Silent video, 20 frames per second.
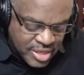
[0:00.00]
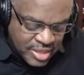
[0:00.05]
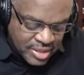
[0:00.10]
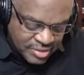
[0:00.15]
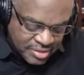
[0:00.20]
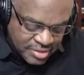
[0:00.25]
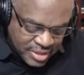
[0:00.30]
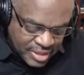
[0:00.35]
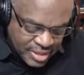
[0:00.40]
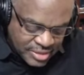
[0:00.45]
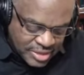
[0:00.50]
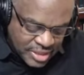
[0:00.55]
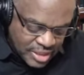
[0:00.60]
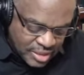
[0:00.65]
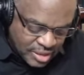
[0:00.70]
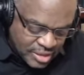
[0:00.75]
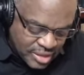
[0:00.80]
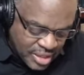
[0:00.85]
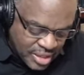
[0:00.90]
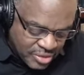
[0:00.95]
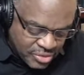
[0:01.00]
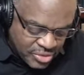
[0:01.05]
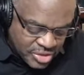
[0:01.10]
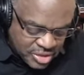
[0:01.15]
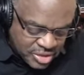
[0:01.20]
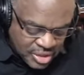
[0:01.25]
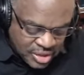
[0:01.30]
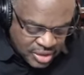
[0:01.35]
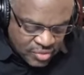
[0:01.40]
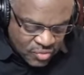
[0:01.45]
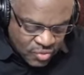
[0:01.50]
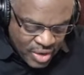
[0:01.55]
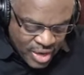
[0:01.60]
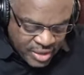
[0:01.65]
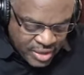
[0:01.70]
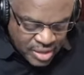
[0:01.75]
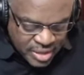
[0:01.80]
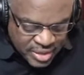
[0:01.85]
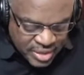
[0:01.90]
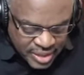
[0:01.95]
Then take another stick and
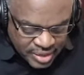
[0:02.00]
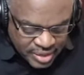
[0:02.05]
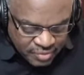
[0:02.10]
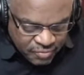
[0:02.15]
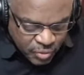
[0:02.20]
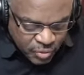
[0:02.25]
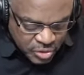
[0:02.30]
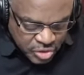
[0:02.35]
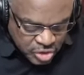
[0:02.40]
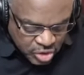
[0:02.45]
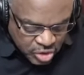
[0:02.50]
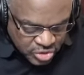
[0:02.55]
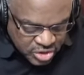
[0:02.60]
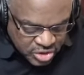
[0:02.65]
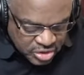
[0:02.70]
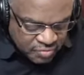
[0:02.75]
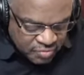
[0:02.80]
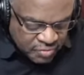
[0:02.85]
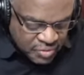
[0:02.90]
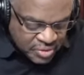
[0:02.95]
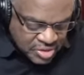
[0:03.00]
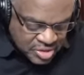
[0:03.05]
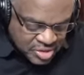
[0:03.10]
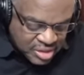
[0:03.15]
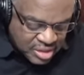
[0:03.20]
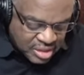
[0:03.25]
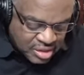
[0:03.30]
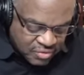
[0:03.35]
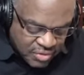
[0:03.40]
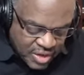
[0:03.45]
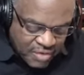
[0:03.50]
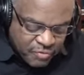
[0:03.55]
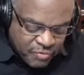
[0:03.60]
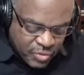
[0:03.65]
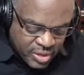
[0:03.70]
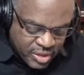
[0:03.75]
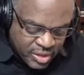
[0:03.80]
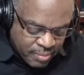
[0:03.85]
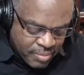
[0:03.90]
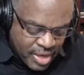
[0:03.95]
write on it for Joseph, the stick of
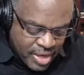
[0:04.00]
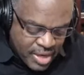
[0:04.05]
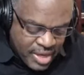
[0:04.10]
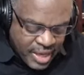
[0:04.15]
Ephraim,